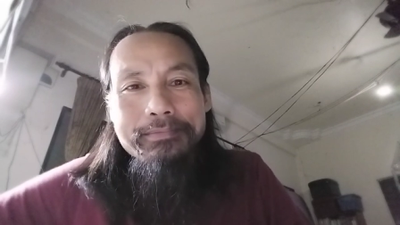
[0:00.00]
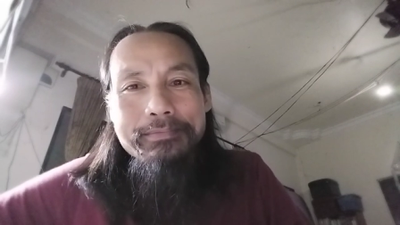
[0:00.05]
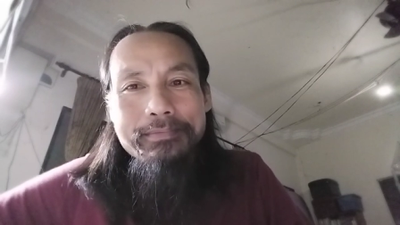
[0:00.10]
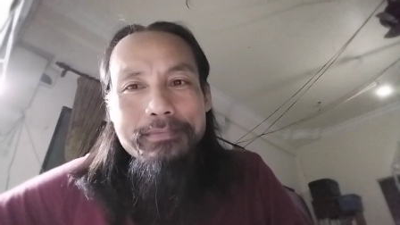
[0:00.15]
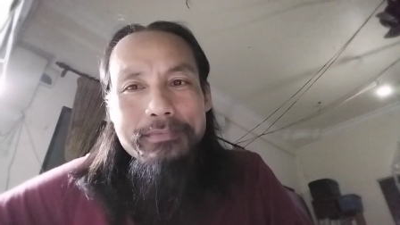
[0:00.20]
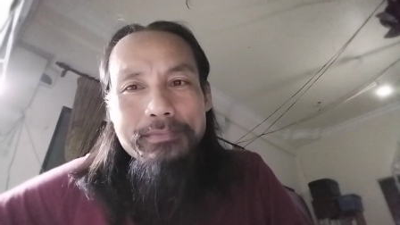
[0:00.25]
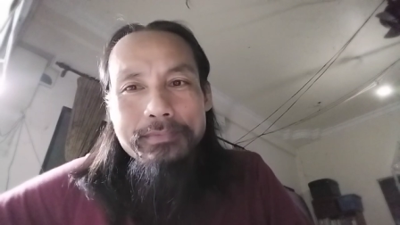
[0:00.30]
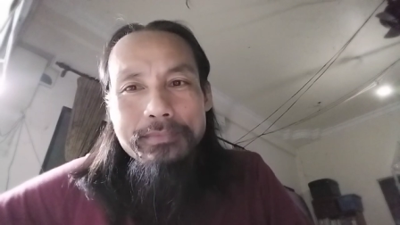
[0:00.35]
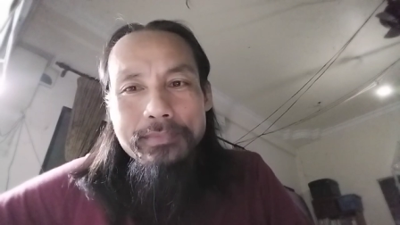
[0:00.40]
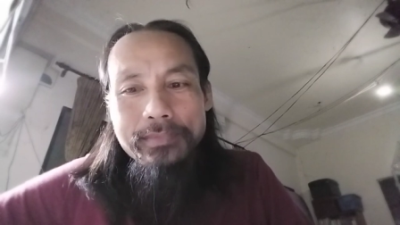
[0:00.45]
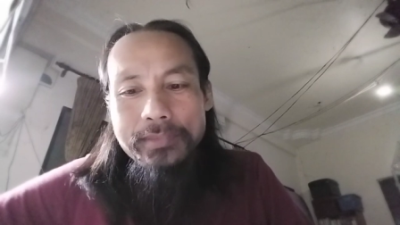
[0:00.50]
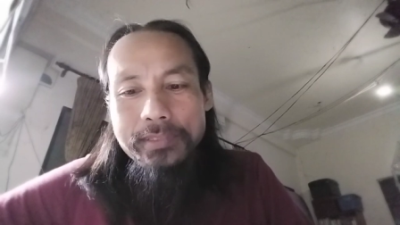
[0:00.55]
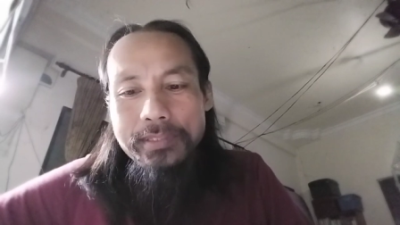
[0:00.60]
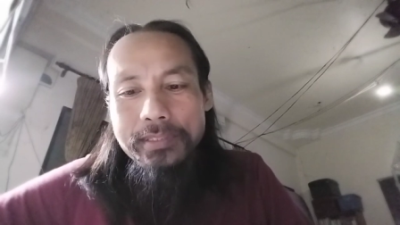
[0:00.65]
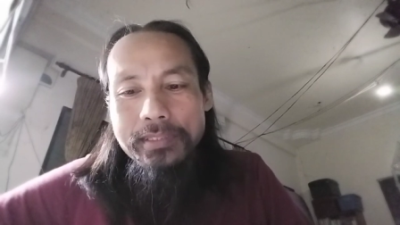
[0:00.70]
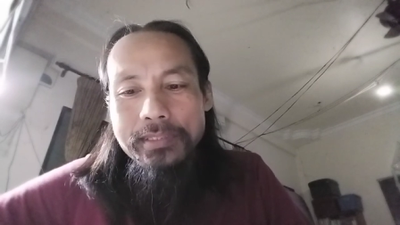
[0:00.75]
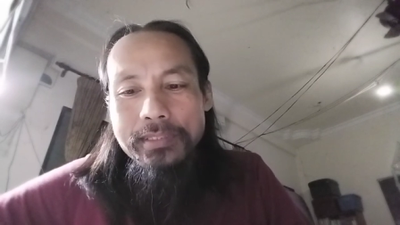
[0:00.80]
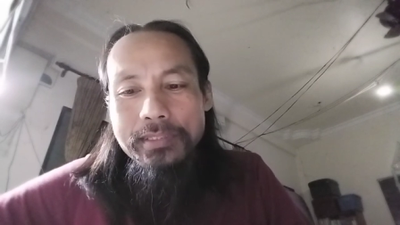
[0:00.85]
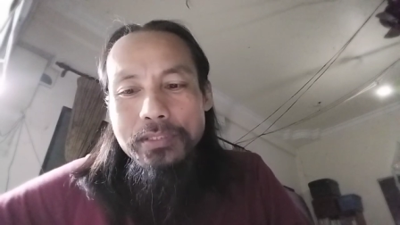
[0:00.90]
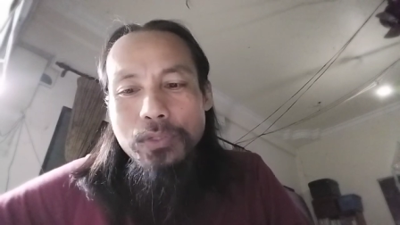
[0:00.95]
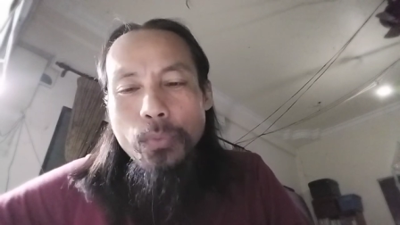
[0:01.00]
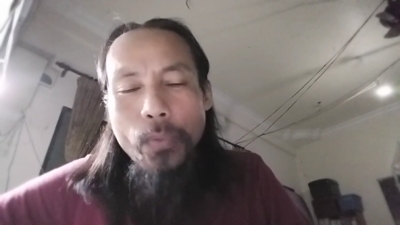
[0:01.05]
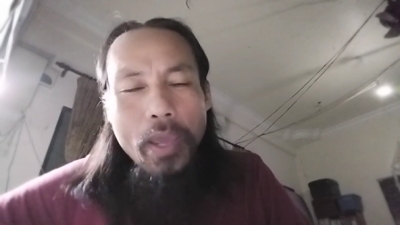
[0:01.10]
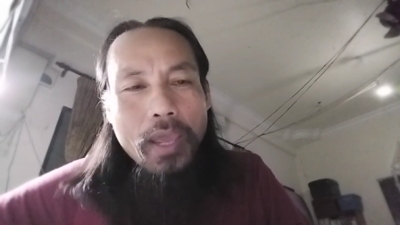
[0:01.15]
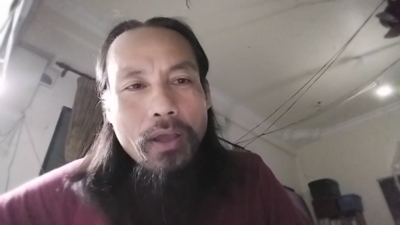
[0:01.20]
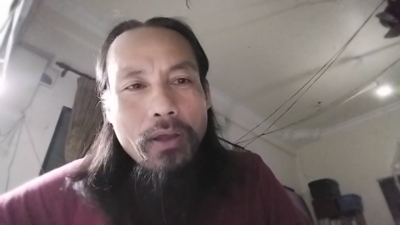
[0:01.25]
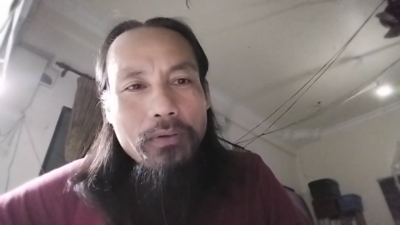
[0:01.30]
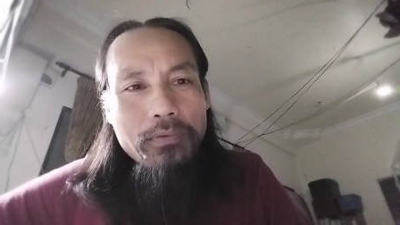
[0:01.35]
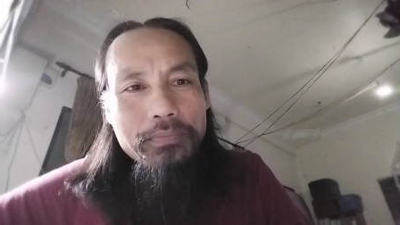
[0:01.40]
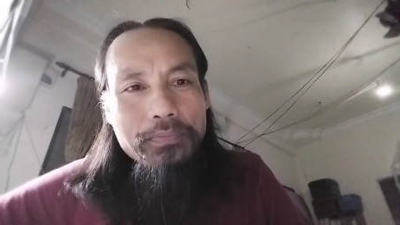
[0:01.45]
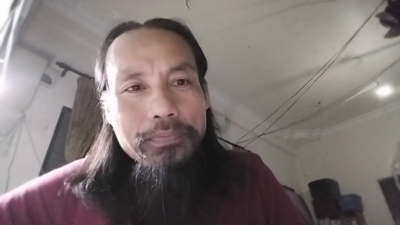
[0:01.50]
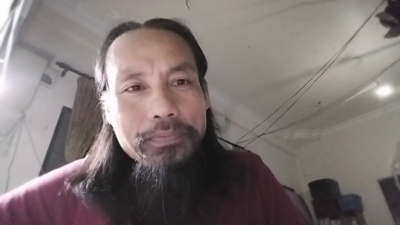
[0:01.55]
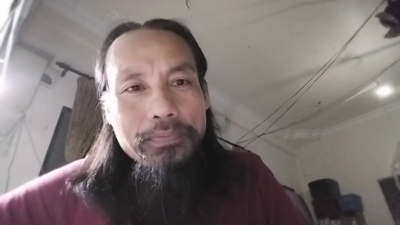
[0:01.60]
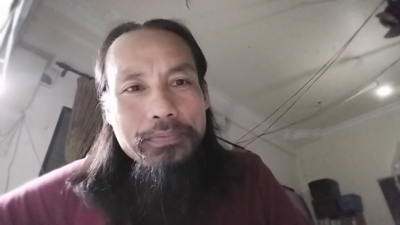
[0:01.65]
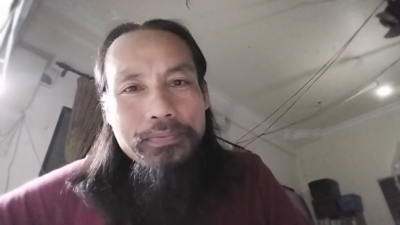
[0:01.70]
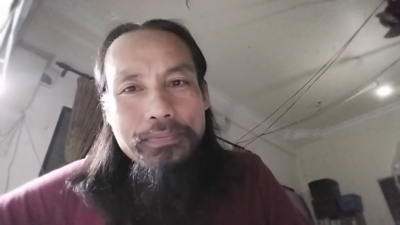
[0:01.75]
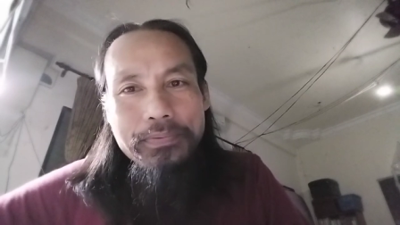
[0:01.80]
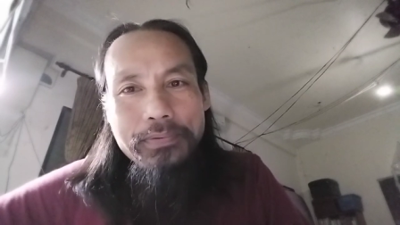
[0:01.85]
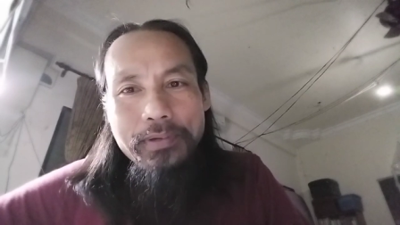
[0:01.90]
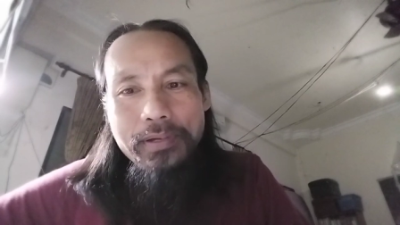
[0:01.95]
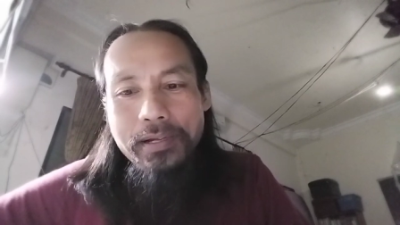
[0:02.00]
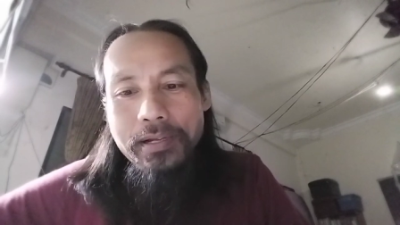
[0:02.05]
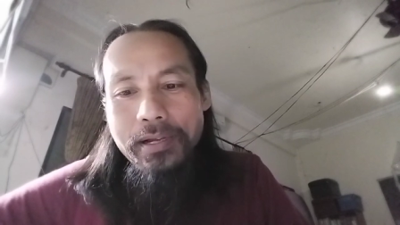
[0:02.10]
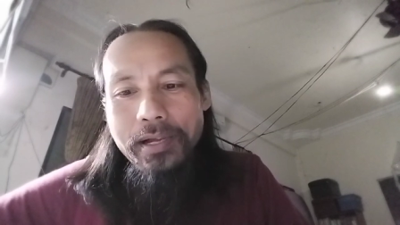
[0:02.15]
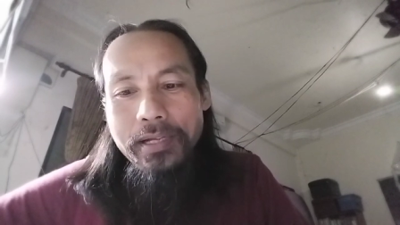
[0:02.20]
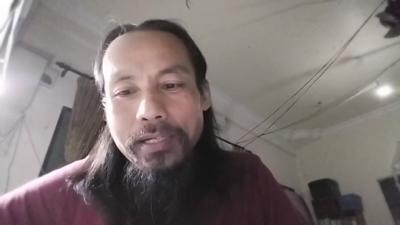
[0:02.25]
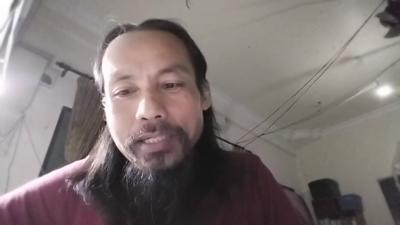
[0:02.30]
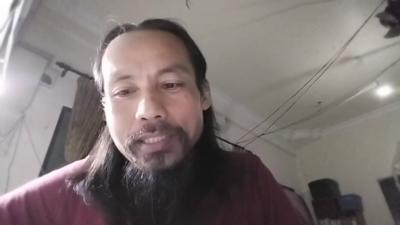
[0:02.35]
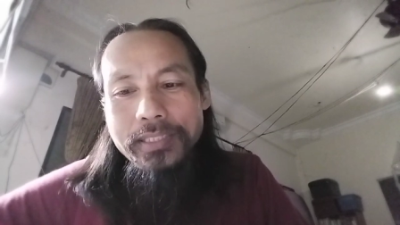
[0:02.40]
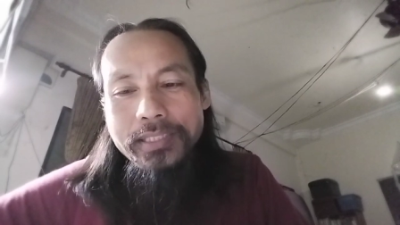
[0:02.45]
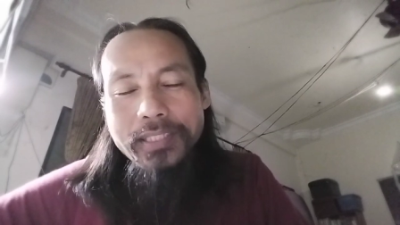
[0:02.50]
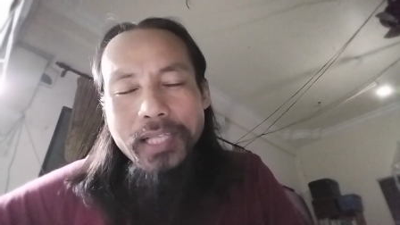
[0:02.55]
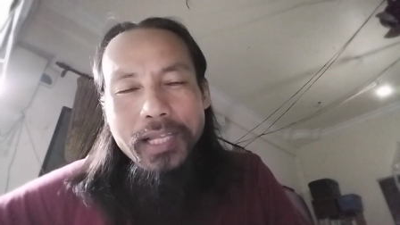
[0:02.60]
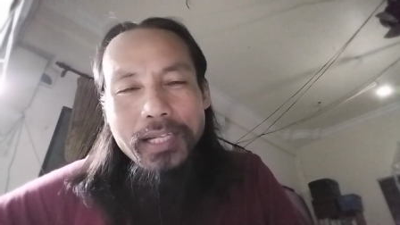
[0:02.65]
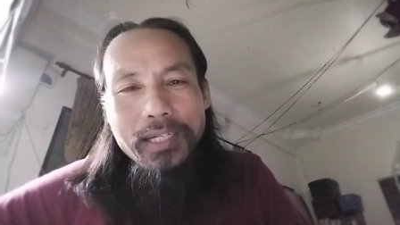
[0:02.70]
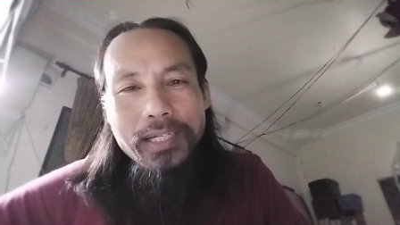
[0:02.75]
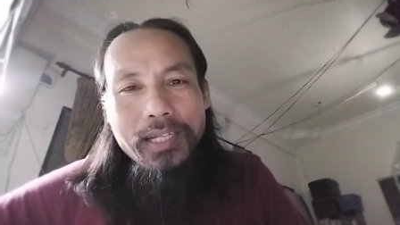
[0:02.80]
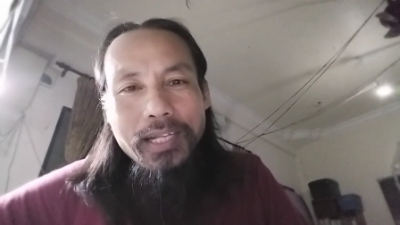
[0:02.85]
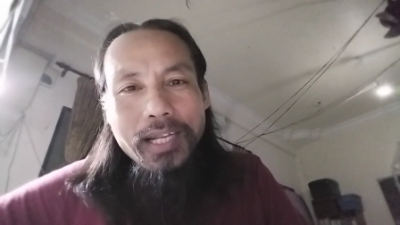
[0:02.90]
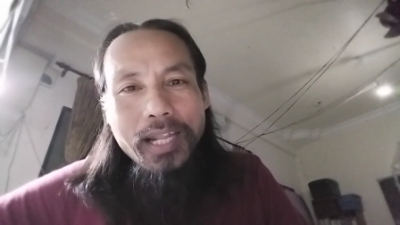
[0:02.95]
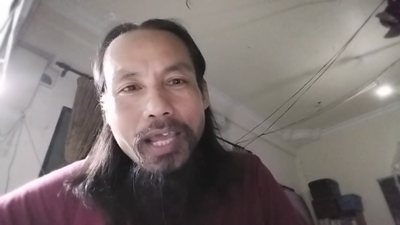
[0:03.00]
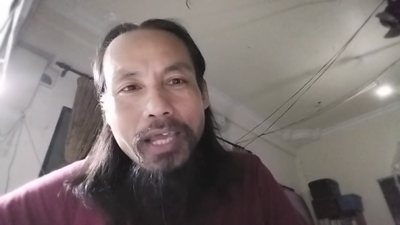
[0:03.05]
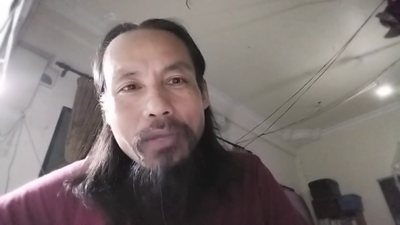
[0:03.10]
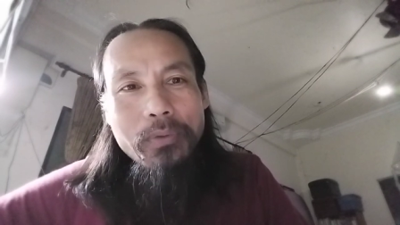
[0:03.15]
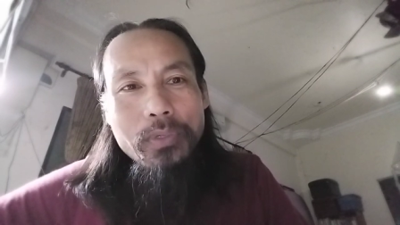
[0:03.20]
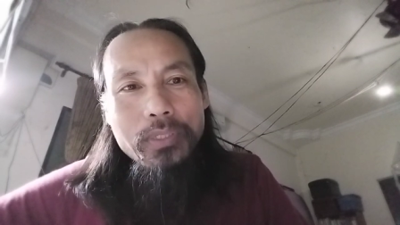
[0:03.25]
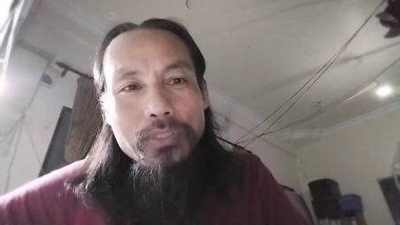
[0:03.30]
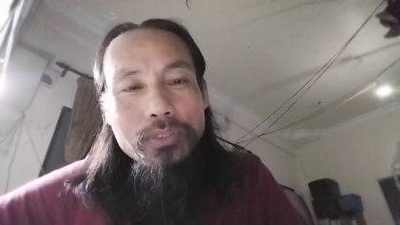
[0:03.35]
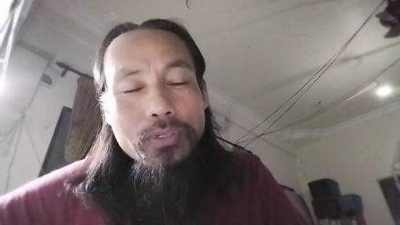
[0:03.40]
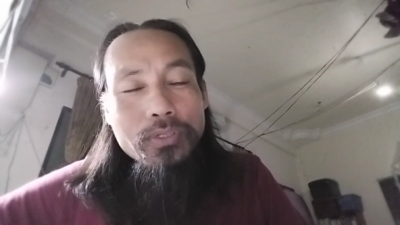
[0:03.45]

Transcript: the way of understand the language